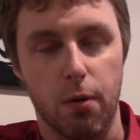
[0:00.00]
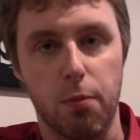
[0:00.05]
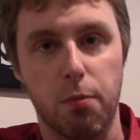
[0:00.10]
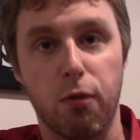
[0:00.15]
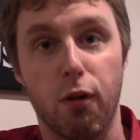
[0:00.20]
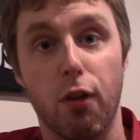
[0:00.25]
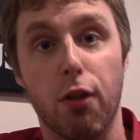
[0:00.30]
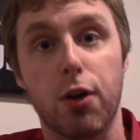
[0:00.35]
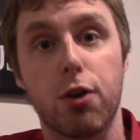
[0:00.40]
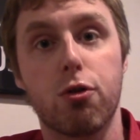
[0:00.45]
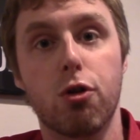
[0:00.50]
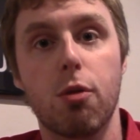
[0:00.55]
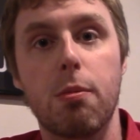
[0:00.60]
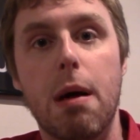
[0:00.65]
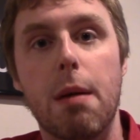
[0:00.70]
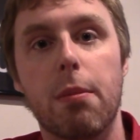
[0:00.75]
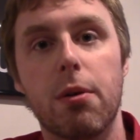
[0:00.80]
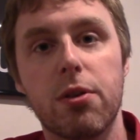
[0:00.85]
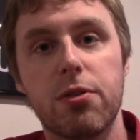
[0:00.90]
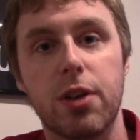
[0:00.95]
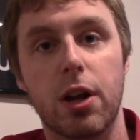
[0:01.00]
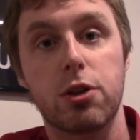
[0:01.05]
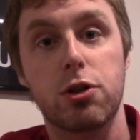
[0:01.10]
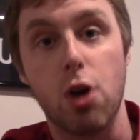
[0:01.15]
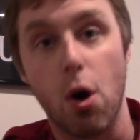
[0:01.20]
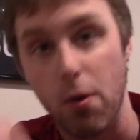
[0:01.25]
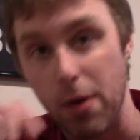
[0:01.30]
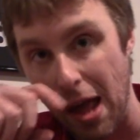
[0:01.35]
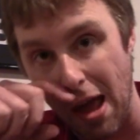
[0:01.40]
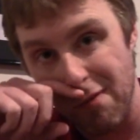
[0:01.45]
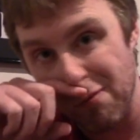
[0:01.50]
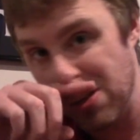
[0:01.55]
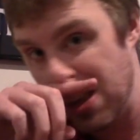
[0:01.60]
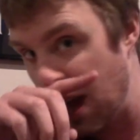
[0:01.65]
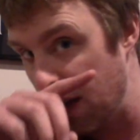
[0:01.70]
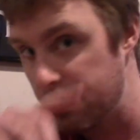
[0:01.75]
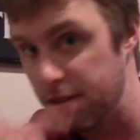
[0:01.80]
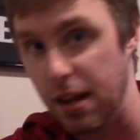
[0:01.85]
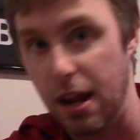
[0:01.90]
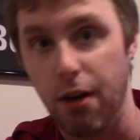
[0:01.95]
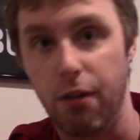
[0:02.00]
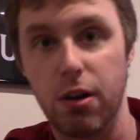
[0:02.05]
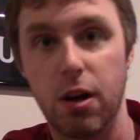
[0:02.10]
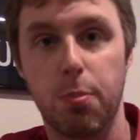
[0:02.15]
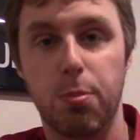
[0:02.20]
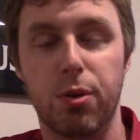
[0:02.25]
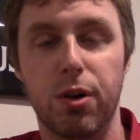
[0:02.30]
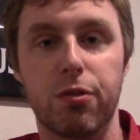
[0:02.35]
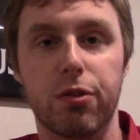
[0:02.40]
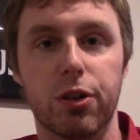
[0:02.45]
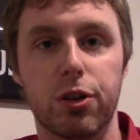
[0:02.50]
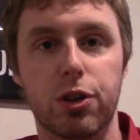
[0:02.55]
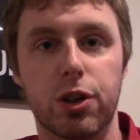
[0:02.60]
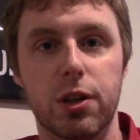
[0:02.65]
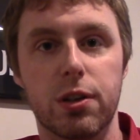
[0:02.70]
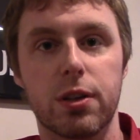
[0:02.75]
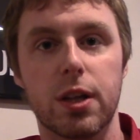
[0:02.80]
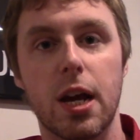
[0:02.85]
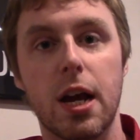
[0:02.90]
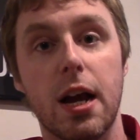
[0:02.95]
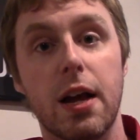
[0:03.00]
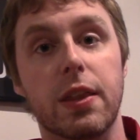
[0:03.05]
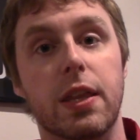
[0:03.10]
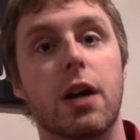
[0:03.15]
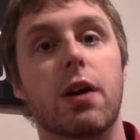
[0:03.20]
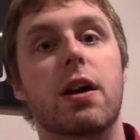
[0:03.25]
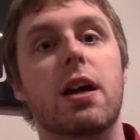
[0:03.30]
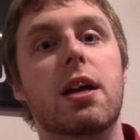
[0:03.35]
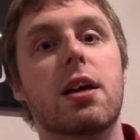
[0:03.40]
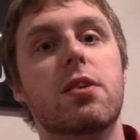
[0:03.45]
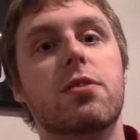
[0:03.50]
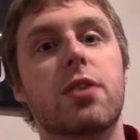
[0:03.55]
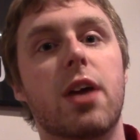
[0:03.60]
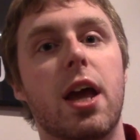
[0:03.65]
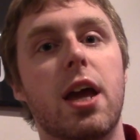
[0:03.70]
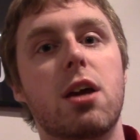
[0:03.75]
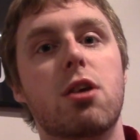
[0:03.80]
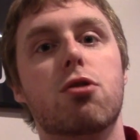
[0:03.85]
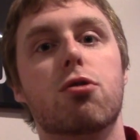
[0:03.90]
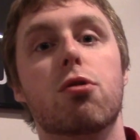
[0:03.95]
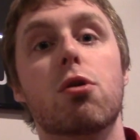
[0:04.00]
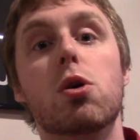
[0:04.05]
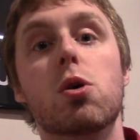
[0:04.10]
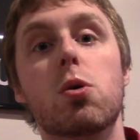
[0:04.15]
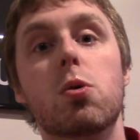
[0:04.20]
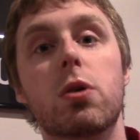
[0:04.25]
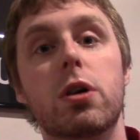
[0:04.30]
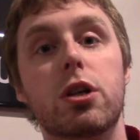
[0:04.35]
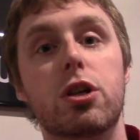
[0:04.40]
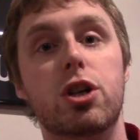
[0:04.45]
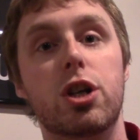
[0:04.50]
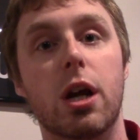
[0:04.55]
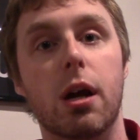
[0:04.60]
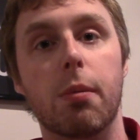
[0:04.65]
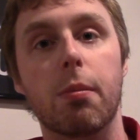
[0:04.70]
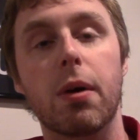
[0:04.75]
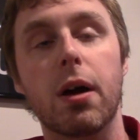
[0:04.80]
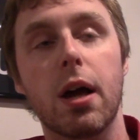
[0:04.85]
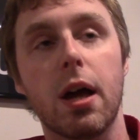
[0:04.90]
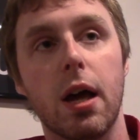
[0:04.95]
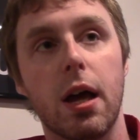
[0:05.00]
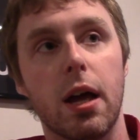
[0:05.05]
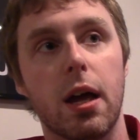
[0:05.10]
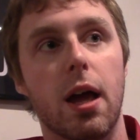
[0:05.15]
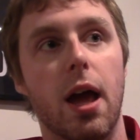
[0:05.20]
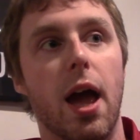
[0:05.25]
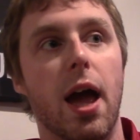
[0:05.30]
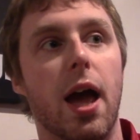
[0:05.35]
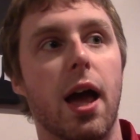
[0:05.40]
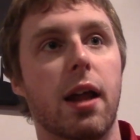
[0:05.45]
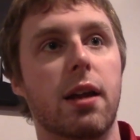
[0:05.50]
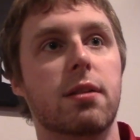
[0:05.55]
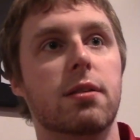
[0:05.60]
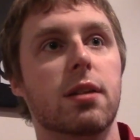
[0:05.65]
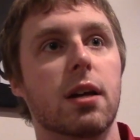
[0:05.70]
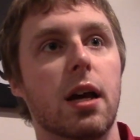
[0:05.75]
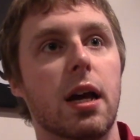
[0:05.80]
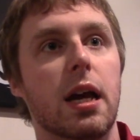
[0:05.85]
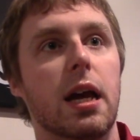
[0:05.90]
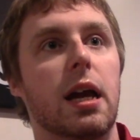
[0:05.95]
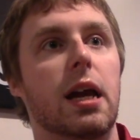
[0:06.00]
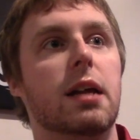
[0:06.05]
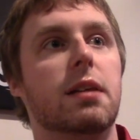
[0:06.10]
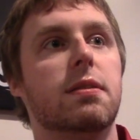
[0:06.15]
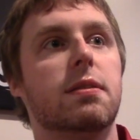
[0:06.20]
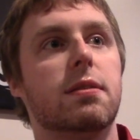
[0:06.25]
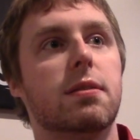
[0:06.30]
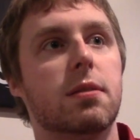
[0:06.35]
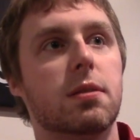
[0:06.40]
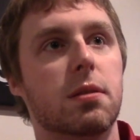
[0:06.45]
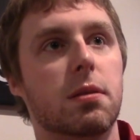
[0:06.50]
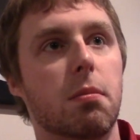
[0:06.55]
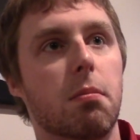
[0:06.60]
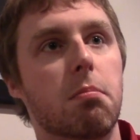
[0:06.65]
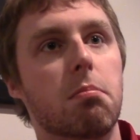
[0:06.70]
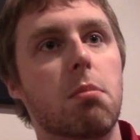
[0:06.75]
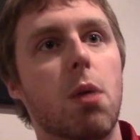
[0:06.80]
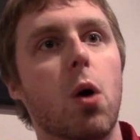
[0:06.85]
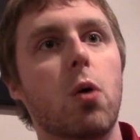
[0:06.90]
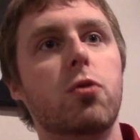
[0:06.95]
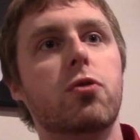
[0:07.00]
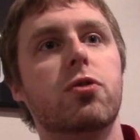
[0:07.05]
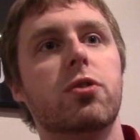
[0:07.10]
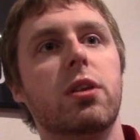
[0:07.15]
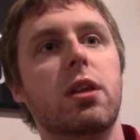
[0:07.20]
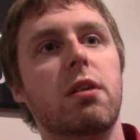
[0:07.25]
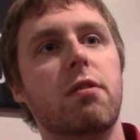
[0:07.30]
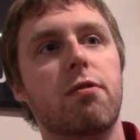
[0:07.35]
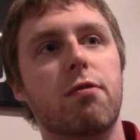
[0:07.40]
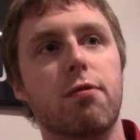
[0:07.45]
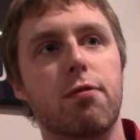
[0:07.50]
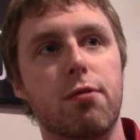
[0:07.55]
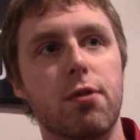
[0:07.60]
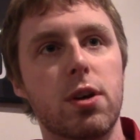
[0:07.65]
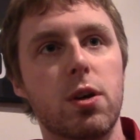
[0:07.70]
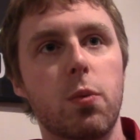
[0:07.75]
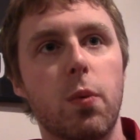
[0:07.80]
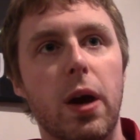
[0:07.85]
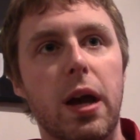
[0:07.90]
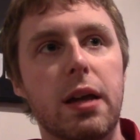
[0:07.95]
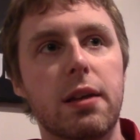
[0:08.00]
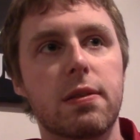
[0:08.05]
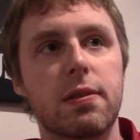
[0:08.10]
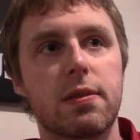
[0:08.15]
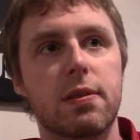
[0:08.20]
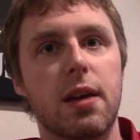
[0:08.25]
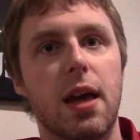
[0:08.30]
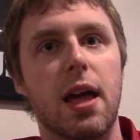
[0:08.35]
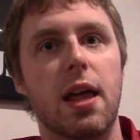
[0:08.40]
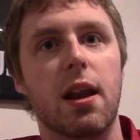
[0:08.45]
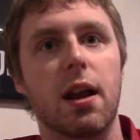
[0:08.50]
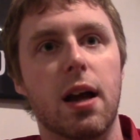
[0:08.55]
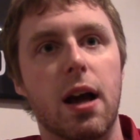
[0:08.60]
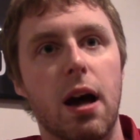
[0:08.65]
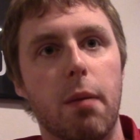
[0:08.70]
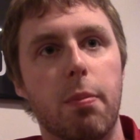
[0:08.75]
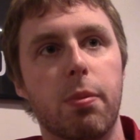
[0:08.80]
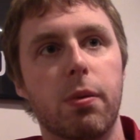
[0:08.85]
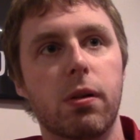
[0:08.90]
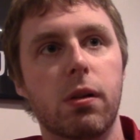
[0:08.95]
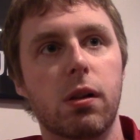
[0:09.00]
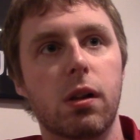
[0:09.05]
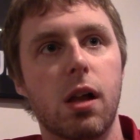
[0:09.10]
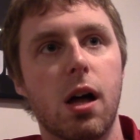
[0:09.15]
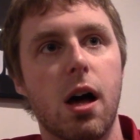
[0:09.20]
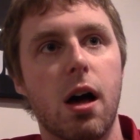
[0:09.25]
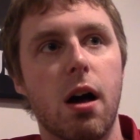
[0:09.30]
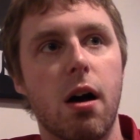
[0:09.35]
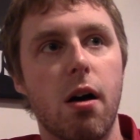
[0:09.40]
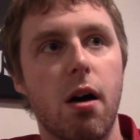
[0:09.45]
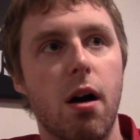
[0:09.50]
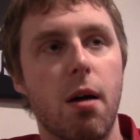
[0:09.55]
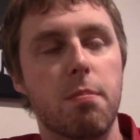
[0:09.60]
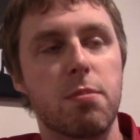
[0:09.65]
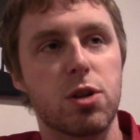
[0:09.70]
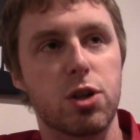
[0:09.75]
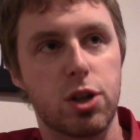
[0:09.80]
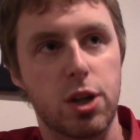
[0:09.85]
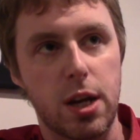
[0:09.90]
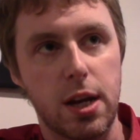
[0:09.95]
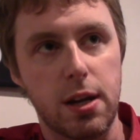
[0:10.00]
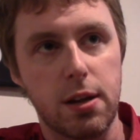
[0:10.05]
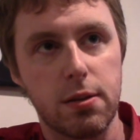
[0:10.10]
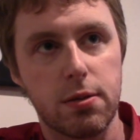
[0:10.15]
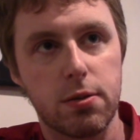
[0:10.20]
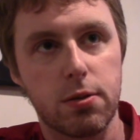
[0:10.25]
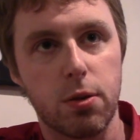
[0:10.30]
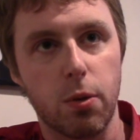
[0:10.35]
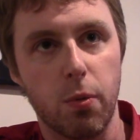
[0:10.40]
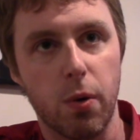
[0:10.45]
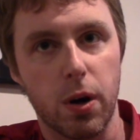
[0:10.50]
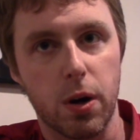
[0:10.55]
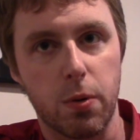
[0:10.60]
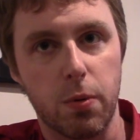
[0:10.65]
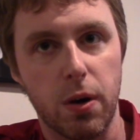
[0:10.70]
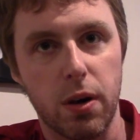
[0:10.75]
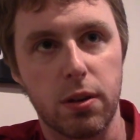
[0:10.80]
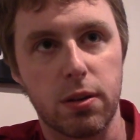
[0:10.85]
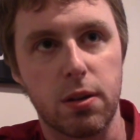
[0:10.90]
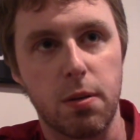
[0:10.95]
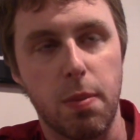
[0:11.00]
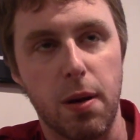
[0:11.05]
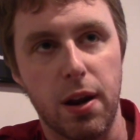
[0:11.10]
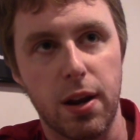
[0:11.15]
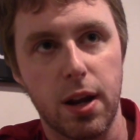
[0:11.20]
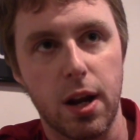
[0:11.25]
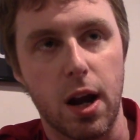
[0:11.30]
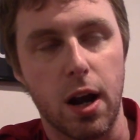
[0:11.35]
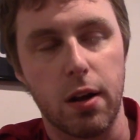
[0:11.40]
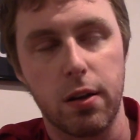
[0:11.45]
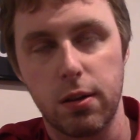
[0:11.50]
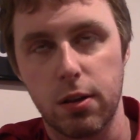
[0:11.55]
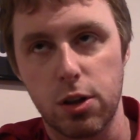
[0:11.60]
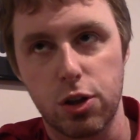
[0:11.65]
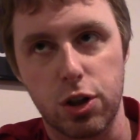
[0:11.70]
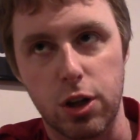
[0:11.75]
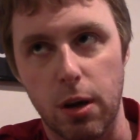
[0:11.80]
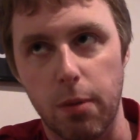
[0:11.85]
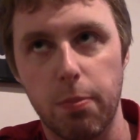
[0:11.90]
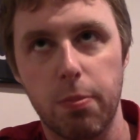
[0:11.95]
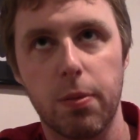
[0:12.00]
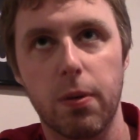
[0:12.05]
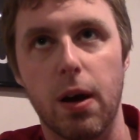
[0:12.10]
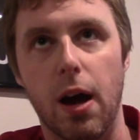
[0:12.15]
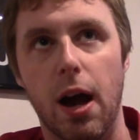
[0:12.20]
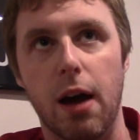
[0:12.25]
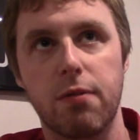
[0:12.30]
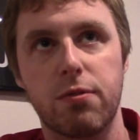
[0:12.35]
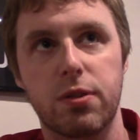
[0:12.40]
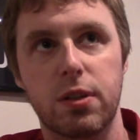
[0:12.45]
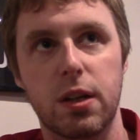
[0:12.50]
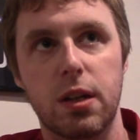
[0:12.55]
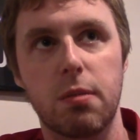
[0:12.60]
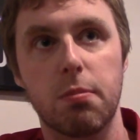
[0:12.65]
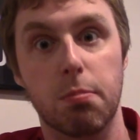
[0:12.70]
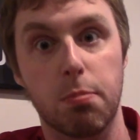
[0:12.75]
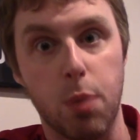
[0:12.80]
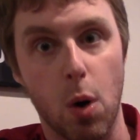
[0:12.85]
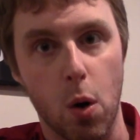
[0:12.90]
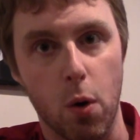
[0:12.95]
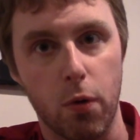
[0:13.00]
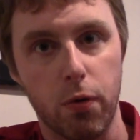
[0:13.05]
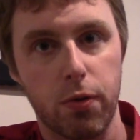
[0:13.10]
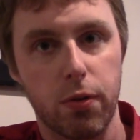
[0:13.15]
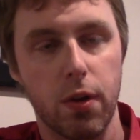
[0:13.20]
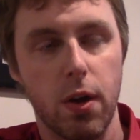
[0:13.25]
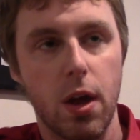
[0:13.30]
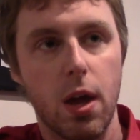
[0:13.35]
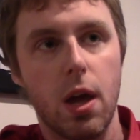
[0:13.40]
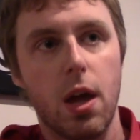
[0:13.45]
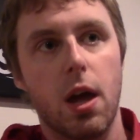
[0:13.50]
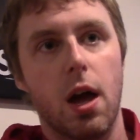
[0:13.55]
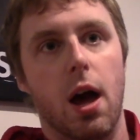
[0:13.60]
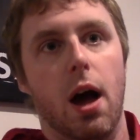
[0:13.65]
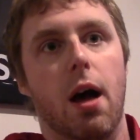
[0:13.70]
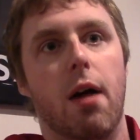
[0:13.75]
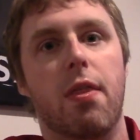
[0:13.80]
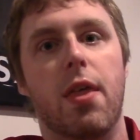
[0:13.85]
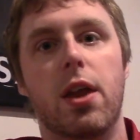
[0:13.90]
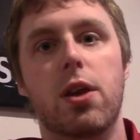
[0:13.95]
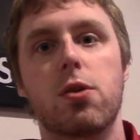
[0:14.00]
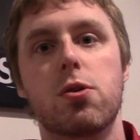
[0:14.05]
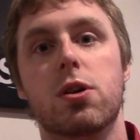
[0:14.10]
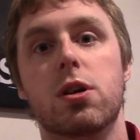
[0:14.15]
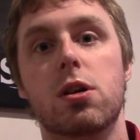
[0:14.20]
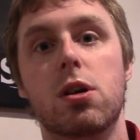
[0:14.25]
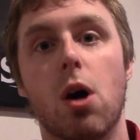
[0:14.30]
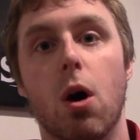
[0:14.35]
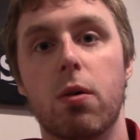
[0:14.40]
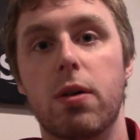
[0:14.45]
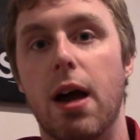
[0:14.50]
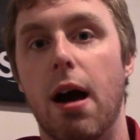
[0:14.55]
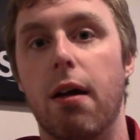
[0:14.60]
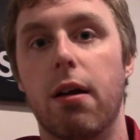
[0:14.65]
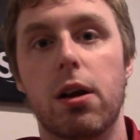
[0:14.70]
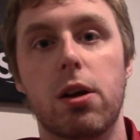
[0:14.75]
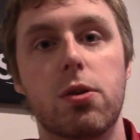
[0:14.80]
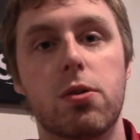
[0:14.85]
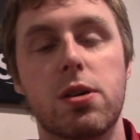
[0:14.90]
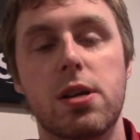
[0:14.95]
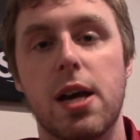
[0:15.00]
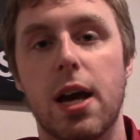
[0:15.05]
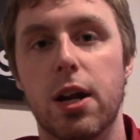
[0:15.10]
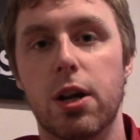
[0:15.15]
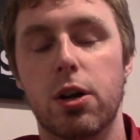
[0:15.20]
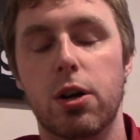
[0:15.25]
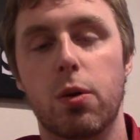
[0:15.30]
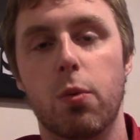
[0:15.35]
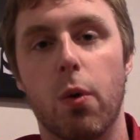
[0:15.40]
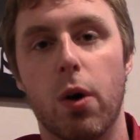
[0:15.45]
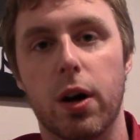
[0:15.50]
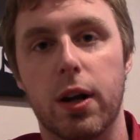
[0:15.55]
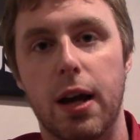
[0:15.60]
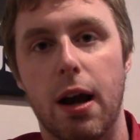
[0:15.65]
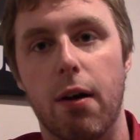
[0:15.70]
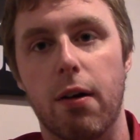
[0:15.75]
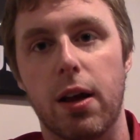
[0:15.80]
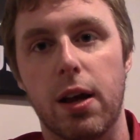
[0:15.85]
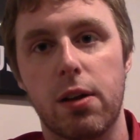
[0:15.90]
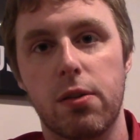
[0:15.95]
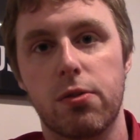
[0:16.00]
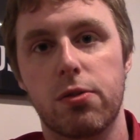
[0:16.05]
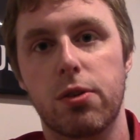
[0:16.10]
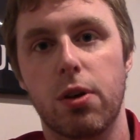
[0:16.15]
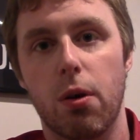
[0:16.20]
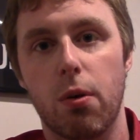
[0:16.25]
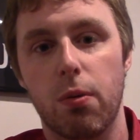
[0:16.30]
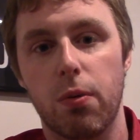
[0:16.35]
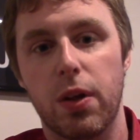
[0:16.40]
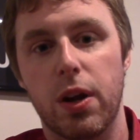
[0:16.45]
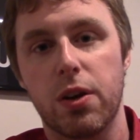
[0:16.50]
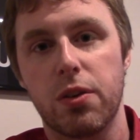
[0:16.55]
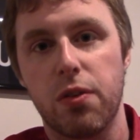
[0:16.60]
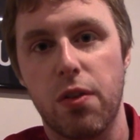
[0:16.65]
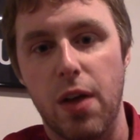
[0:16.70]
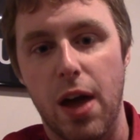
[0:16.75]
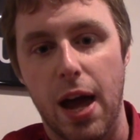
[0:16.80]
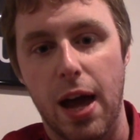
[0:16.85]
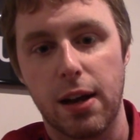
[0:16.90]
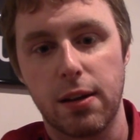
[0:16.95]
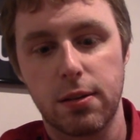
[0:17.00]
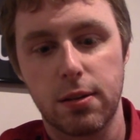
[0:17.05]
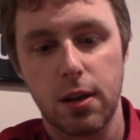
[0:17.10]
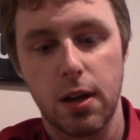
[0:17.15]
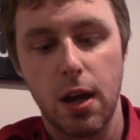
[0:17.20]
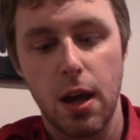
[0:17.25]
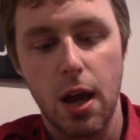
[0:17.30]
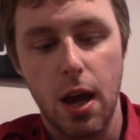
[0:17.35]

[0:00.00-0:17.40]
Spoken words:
For the crew members that don't have guest area privileges, there is a crew gym, and it's mostly free weights and a couple machines to work with, depending on the ship. I've seen both that you can go down and you can get a good workout in, so there's that.